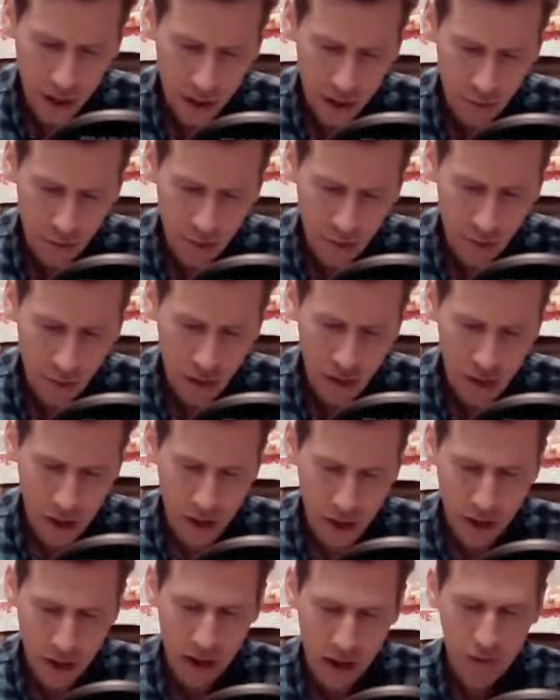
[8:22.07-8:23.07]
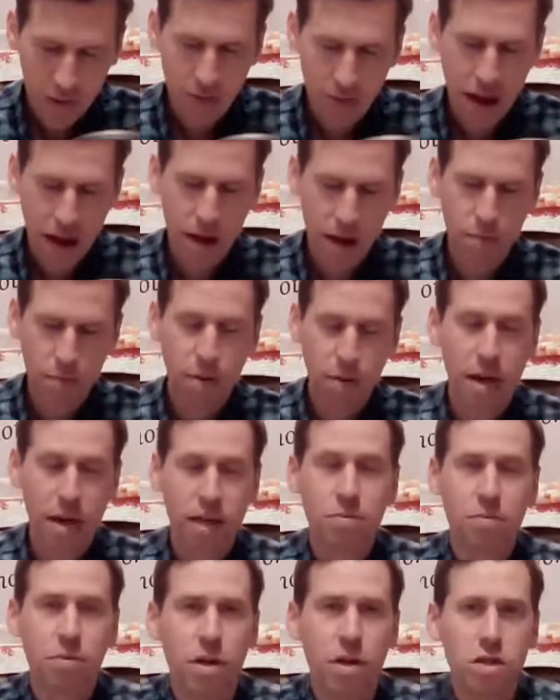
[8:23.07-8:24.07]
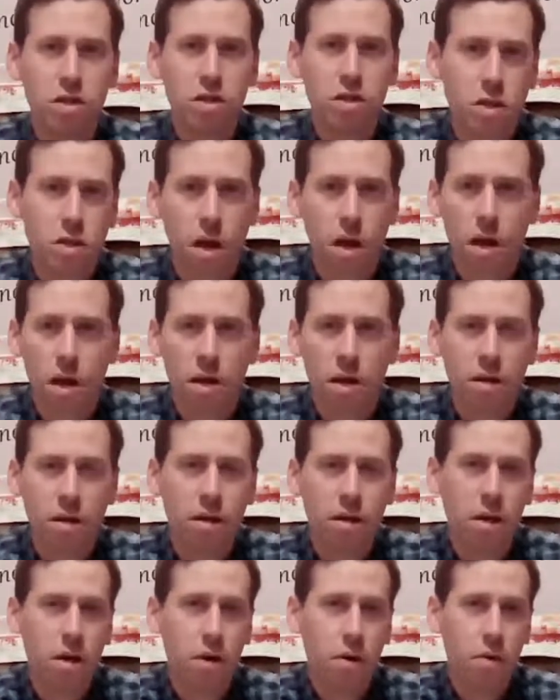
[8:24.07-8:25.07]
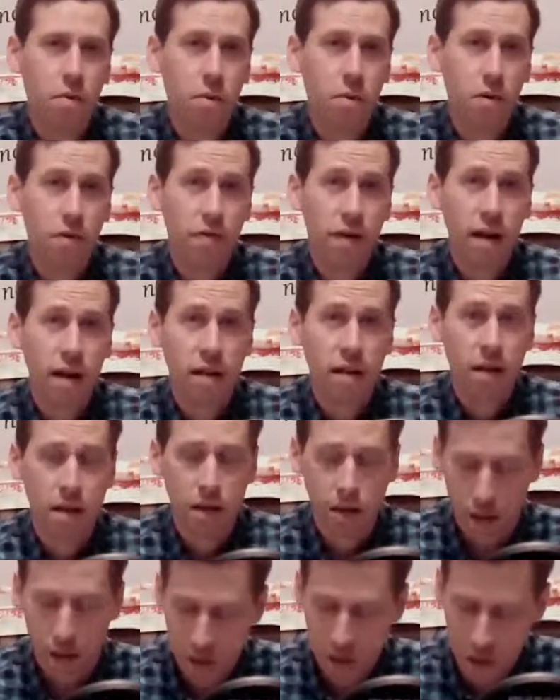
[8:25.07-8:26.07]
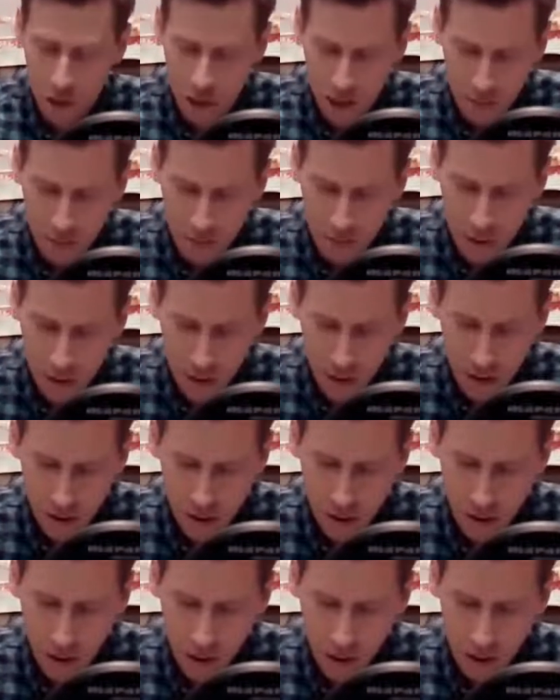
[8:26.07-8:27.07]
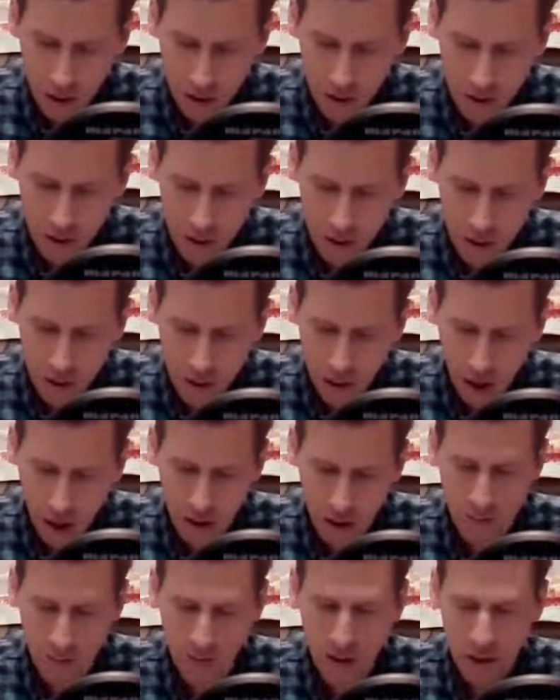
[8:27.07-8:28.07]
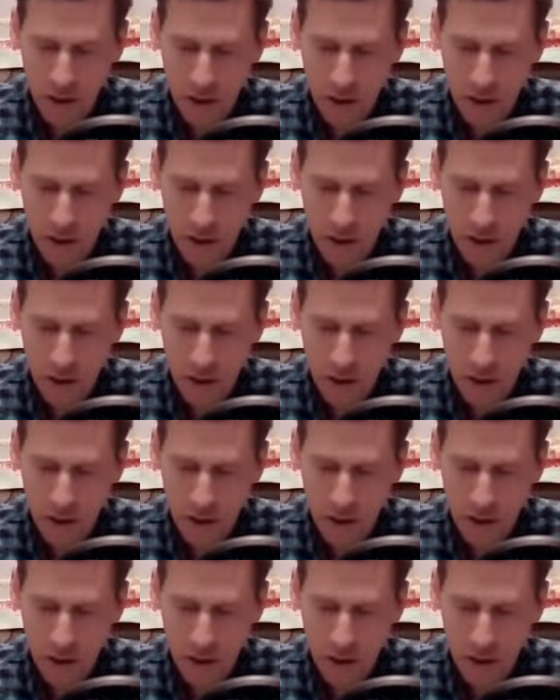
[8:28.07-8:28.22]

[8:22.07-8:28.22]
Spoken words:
when we have had explorations on it, we're finding a gem called olivine,